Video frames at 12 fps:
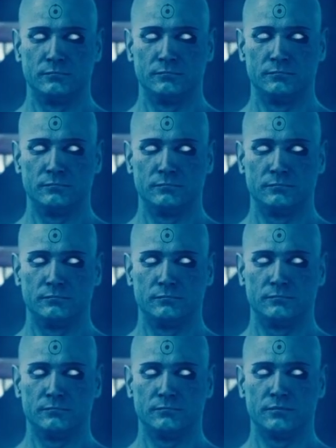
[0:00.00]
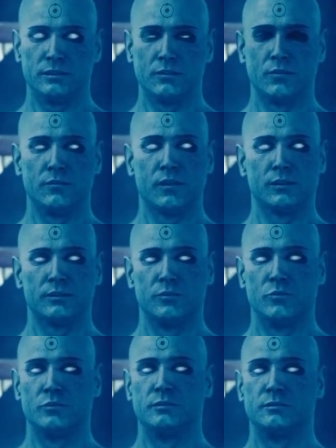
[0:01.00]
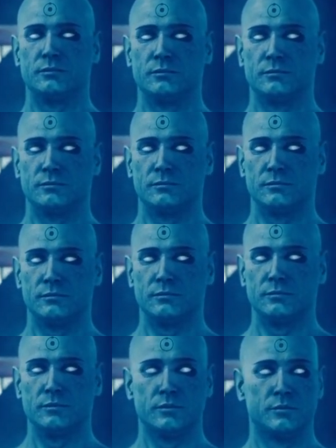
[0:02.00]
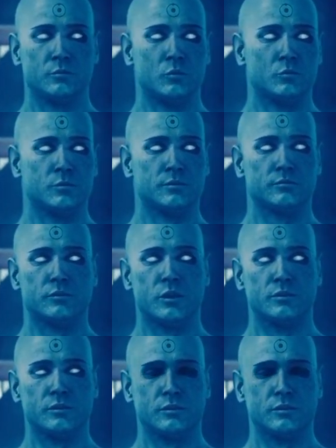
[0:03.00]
that debuted in the graphic novel limited series Watchmen, published in